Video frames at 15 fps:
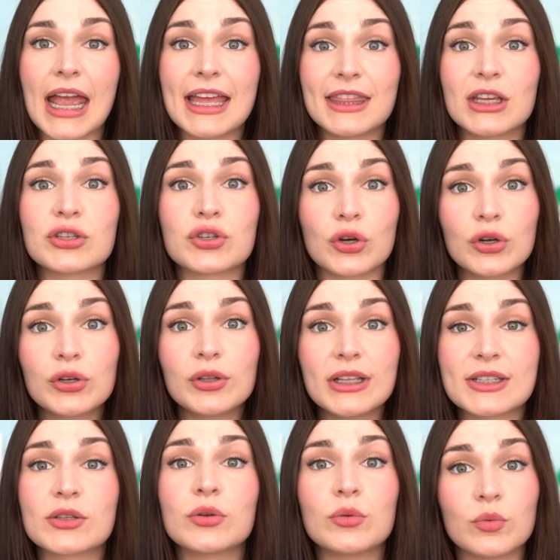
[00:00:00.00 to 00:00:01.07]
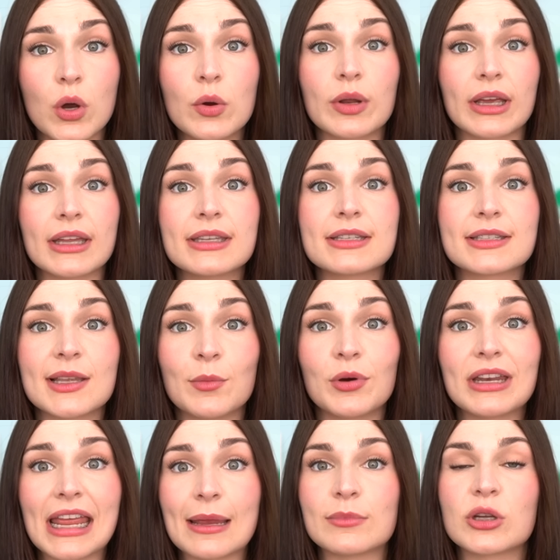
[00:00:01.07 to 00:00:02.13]
And the journalist who wrote it,
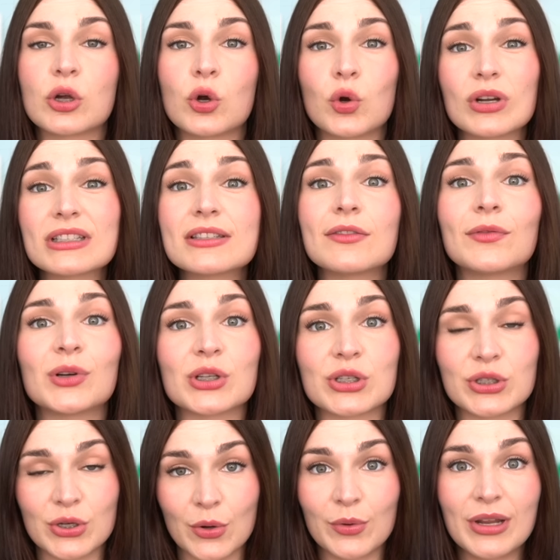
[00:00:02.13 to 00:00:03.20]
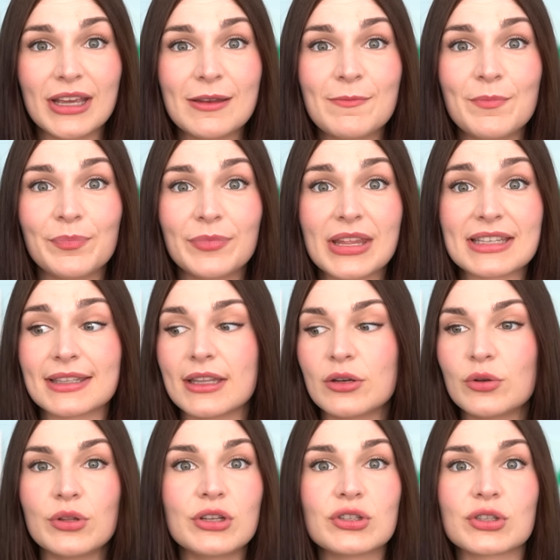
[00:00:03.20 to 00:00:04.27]
someone named Christopher Snowden, is
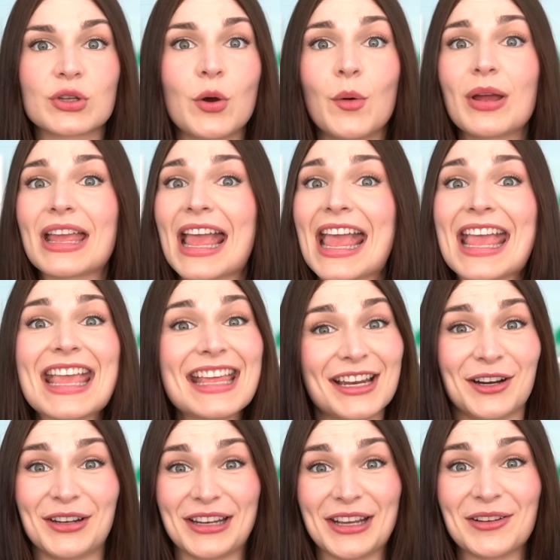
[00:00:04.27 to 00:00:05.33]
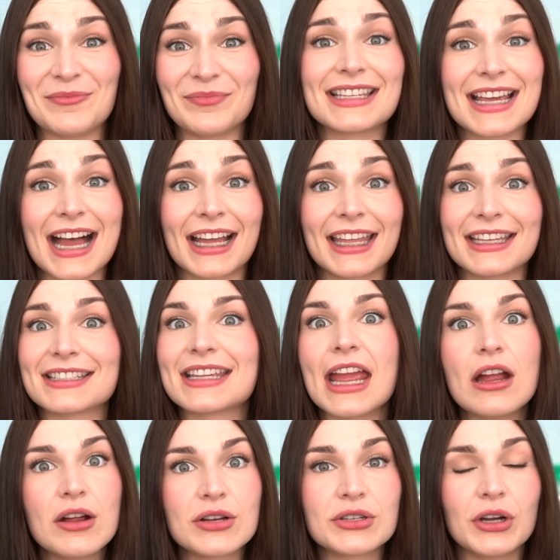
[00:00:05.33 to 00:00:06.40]
literally just going in on him, attacking his
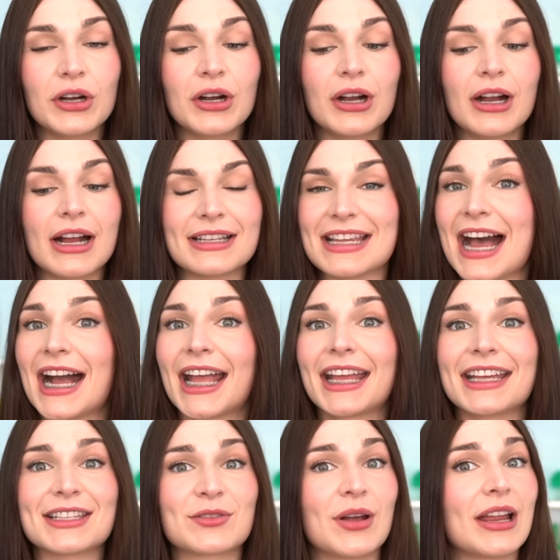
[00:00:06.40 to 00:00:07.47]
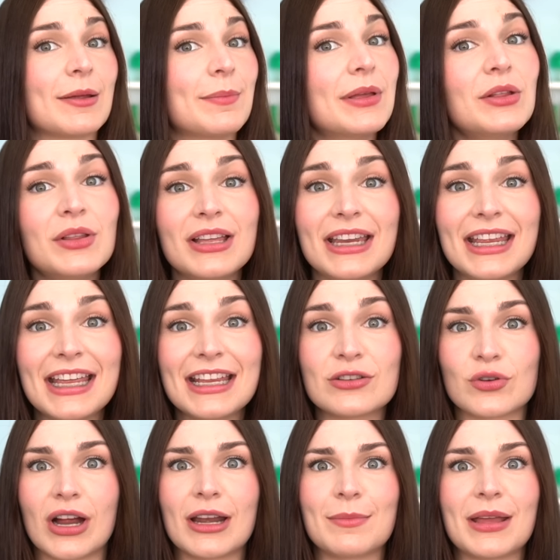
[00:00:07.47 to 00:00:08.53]
character, attacking his credibility,
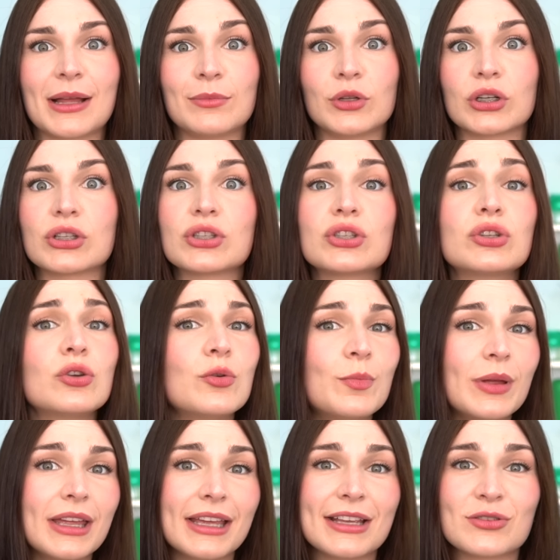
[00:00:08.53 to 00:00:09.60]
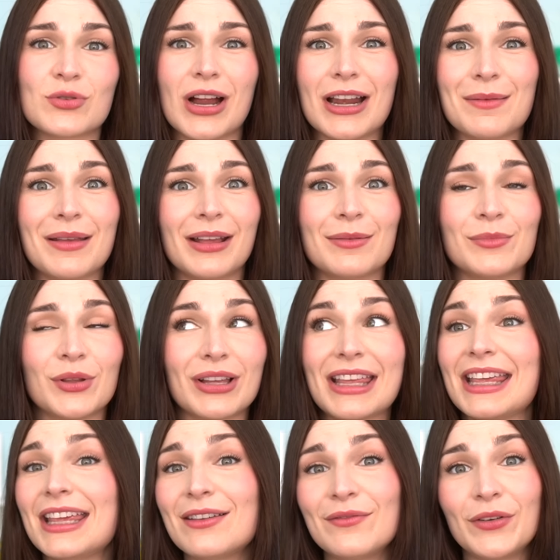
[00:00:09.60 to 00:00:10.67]
trying to make him look stupid, trying to make him look
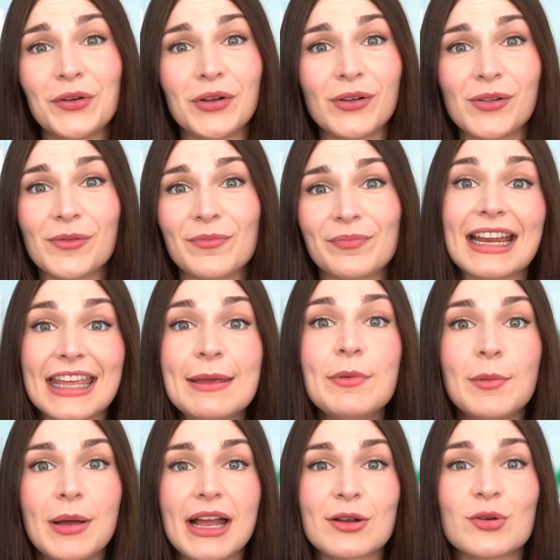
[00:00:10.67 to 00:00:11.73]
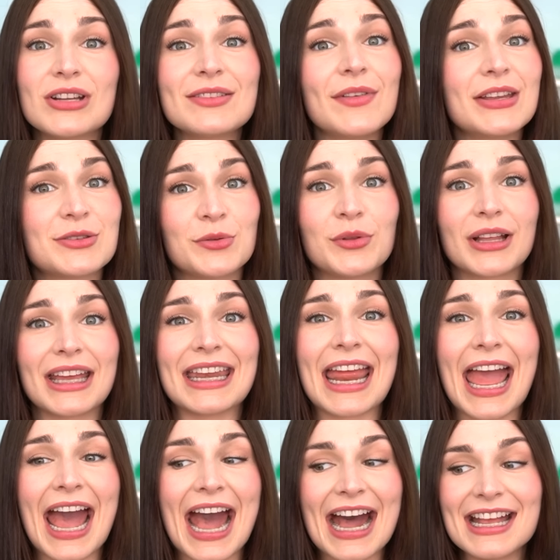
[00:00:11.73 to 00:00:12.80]
evil. And keep in mind, Chris van Tulleken
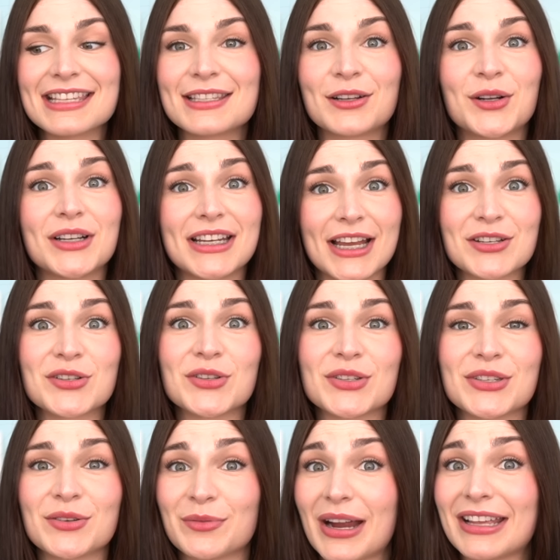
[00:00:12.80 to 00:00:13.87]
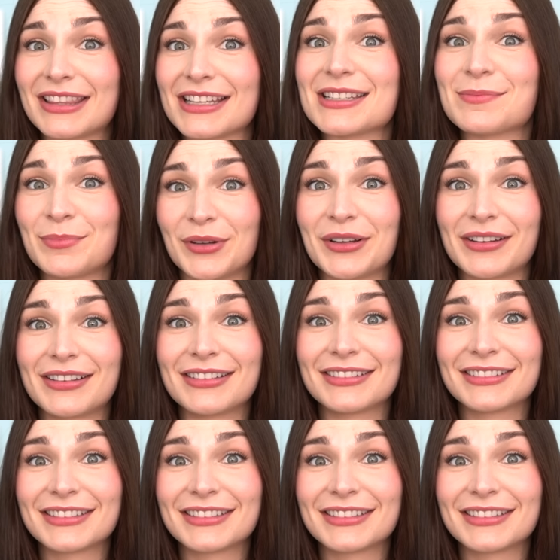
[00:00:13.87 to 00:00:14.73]
has the credentials to write this book.